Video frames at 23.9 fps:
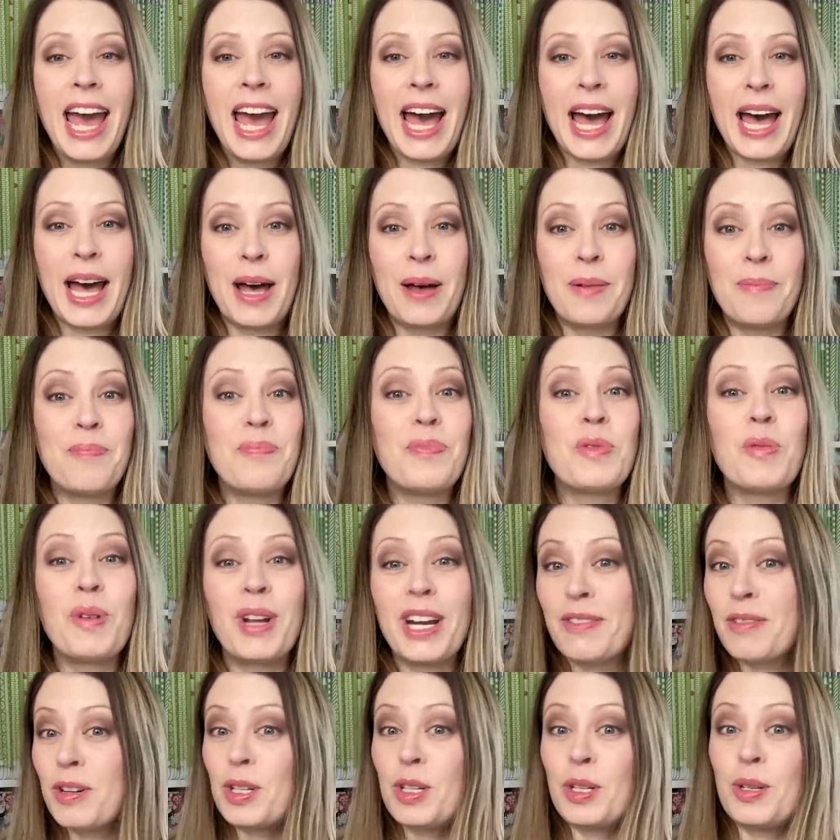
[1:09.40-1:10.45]
Um,
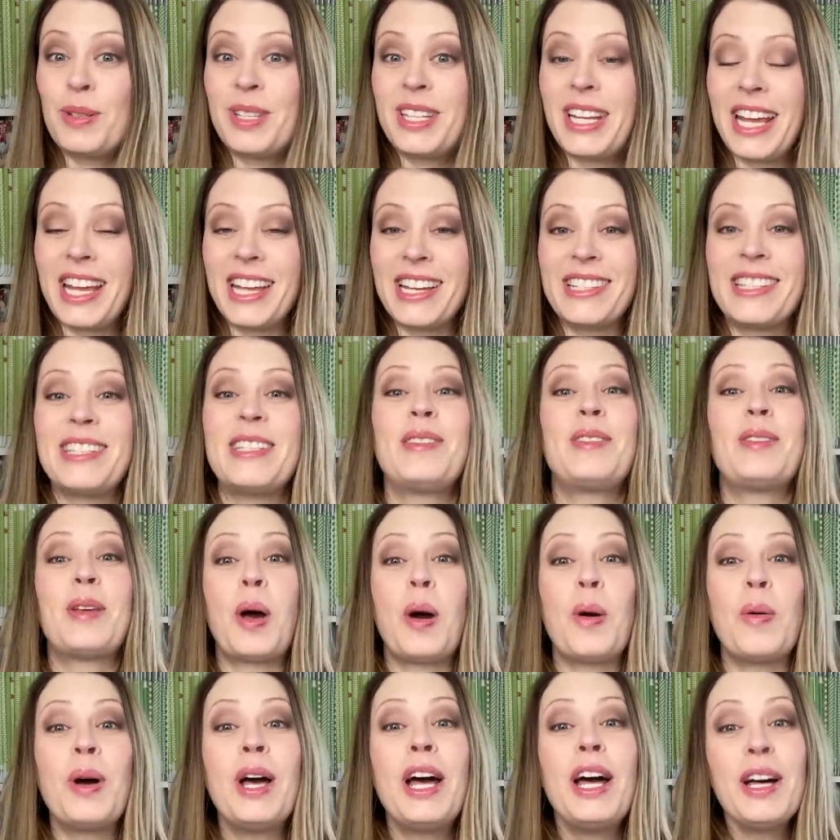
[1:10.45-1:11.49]
whatever Tuesday is.
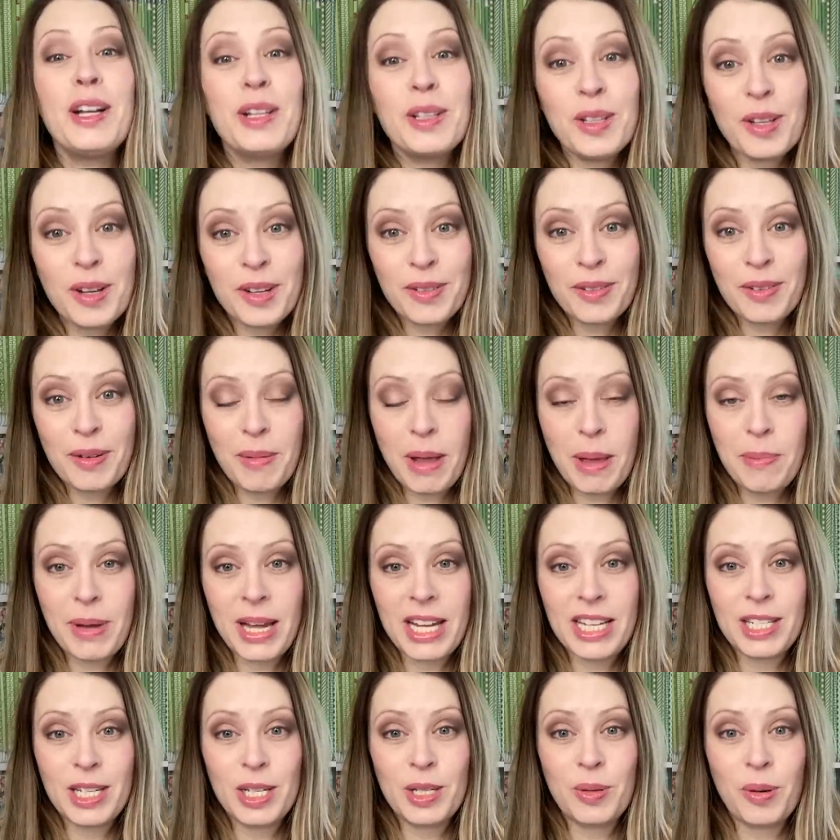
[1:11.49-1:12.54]
So look for my
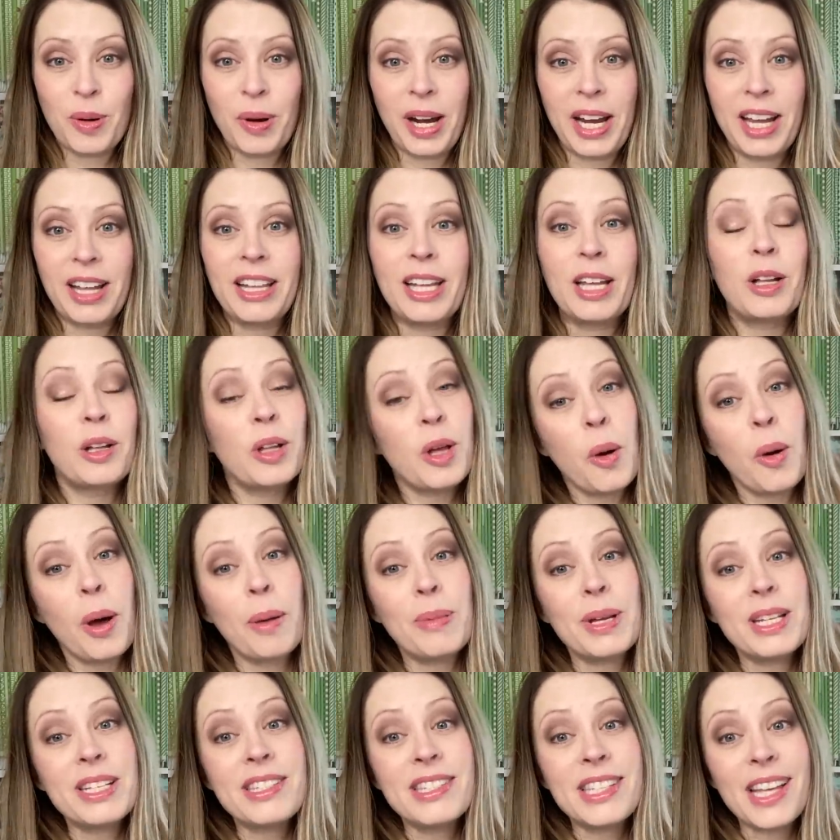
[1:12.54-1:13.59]
button tutorial. It'll go
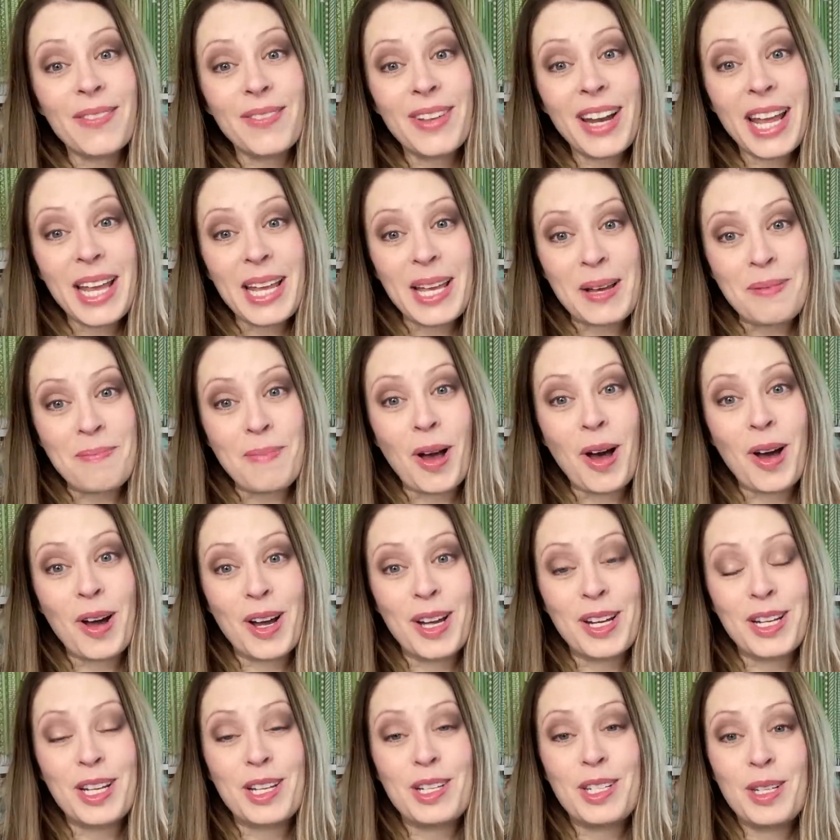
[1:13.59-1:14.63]
up at 7 a.m.
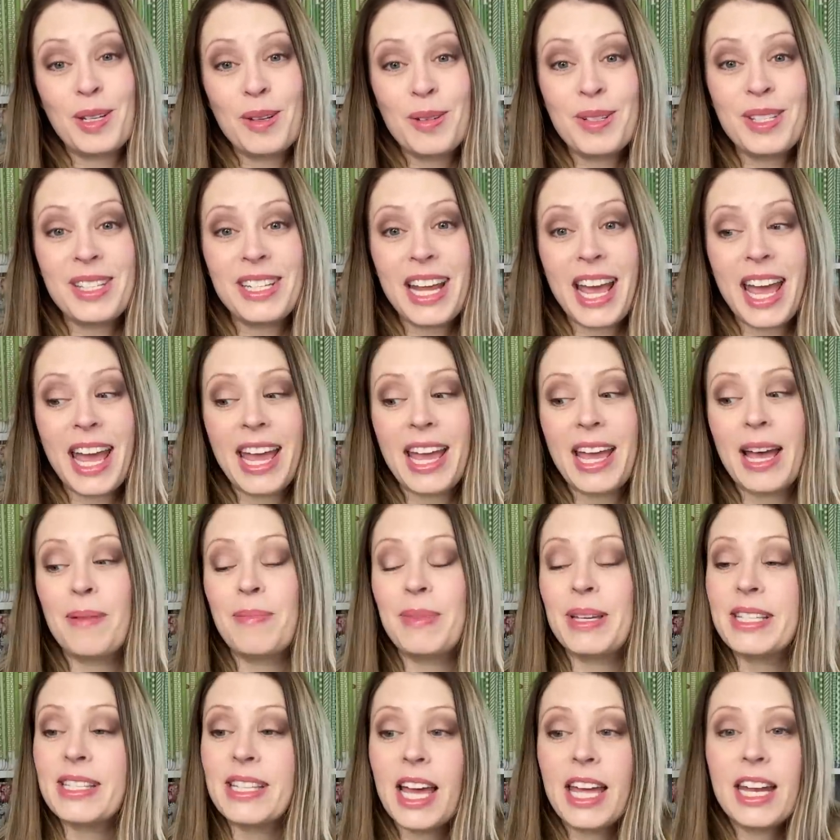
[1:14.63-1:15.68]
on Tuesday. I'm
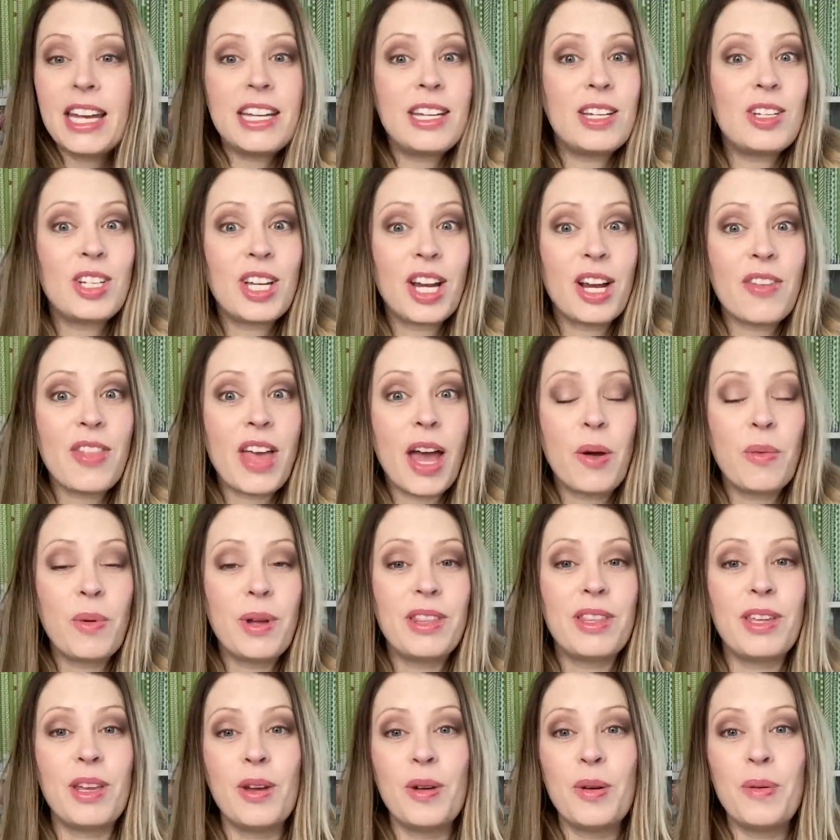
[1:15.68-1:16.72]
excited to share that
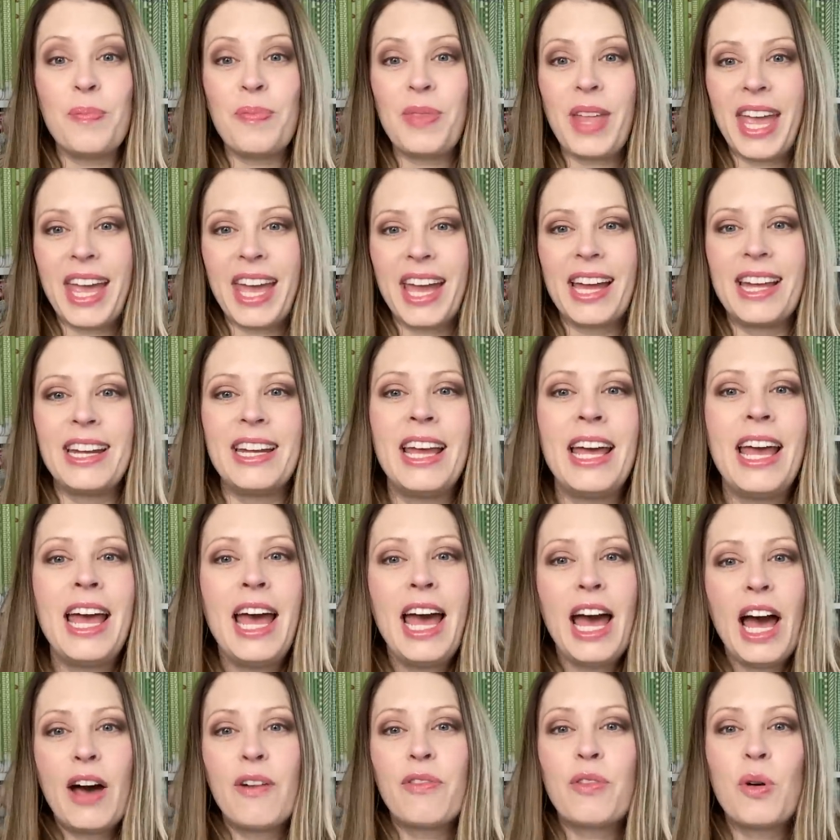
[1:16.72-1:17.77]
with you. And
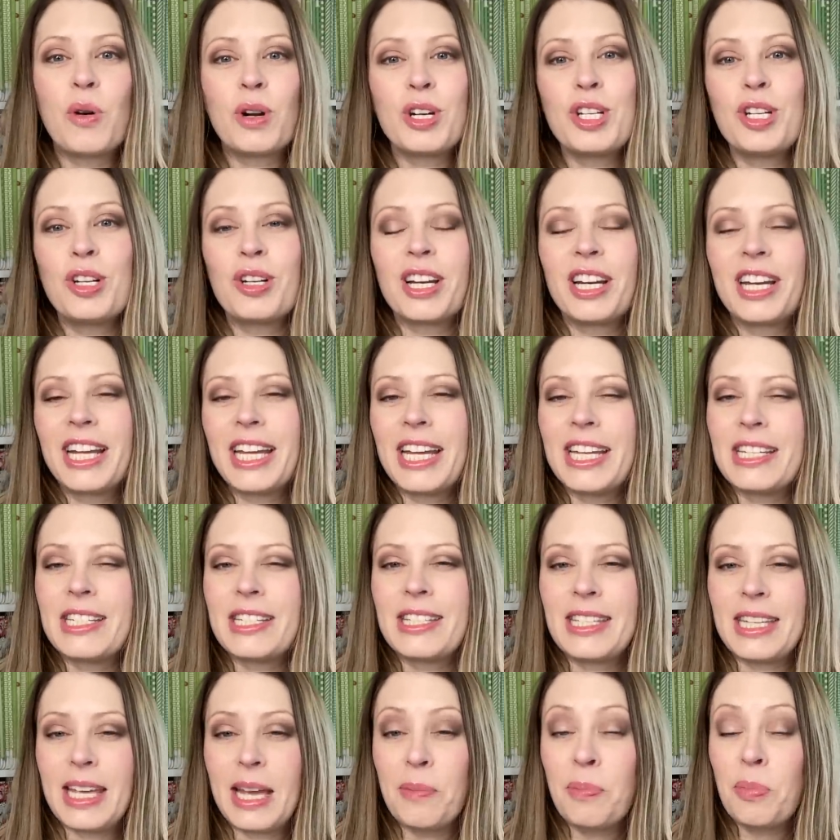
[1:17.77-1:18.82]
of course, you're going to get to
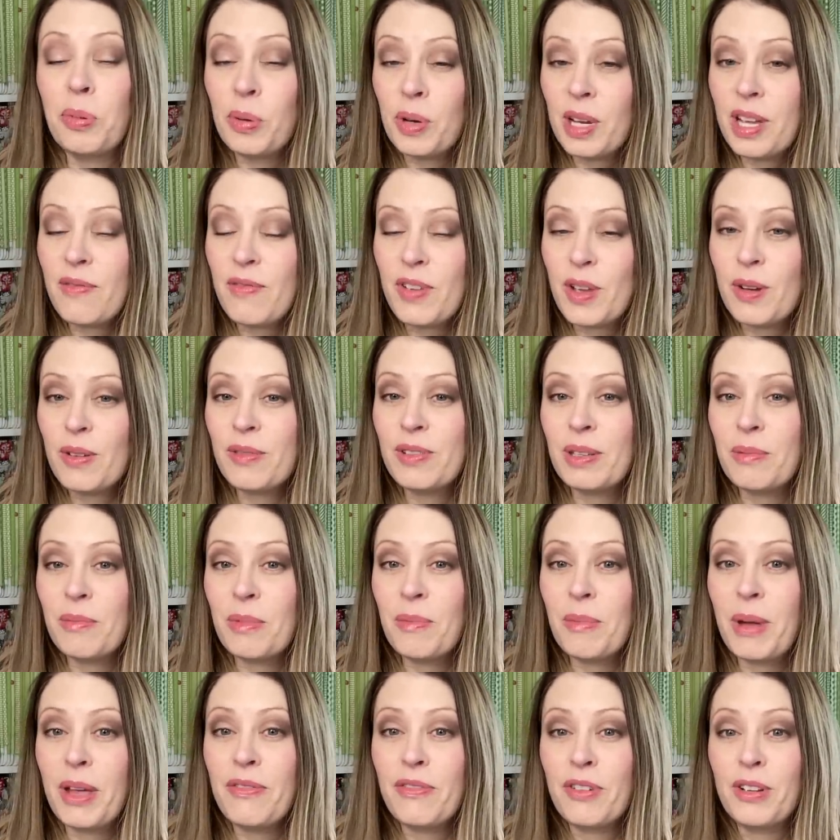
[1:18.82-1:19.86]
see a preview of some
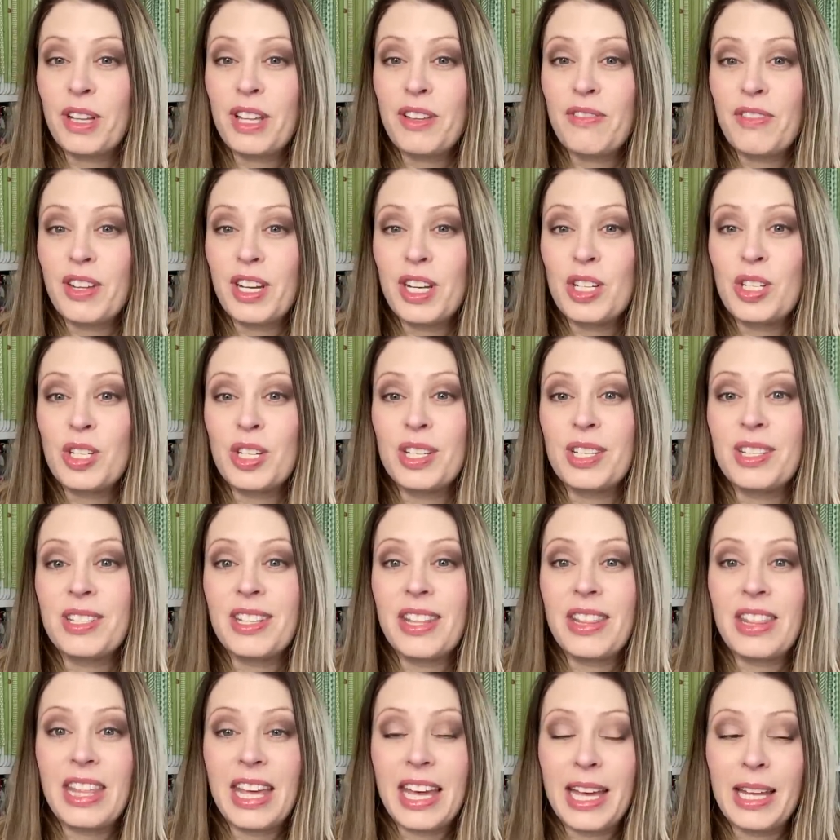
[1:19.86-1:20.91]
of my fully finishes
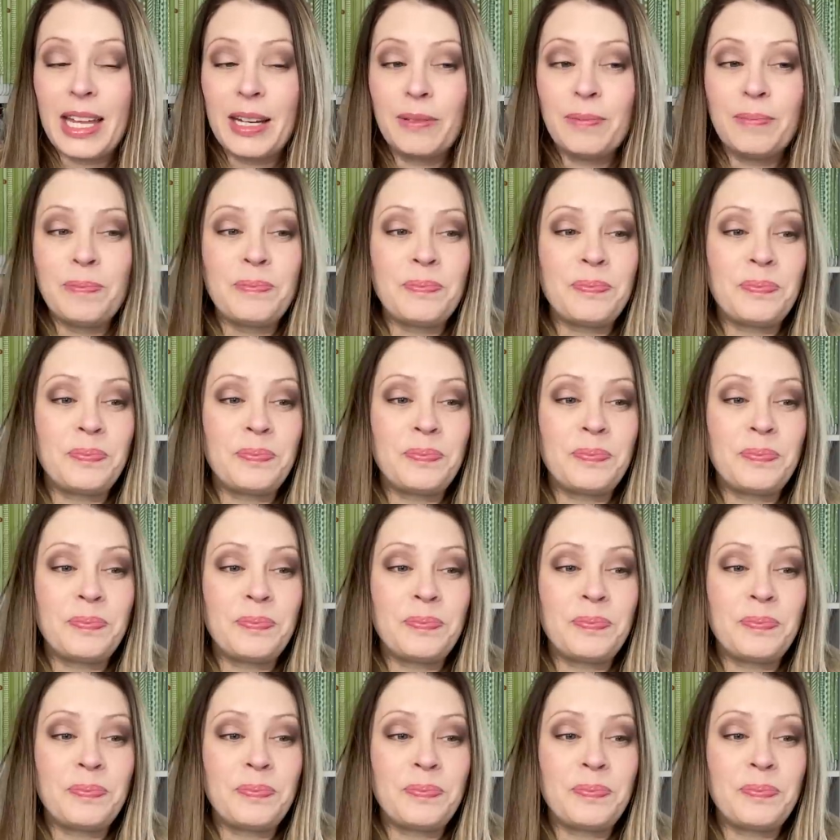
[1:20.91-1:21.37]
then